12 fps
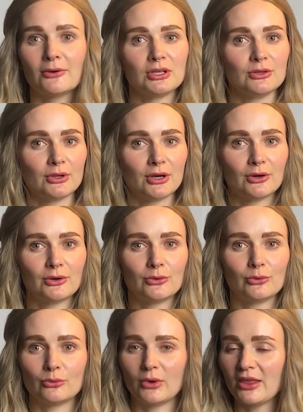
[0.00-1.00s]
do you know
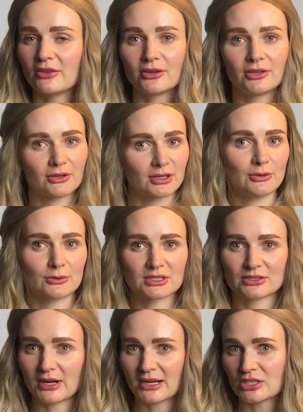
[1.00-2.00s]
whether your keywords
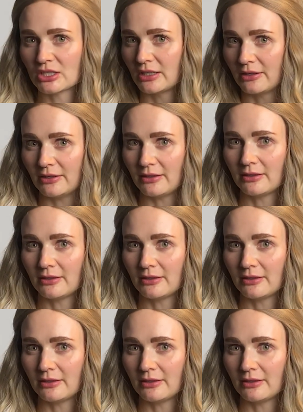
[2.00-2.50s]
are actually good?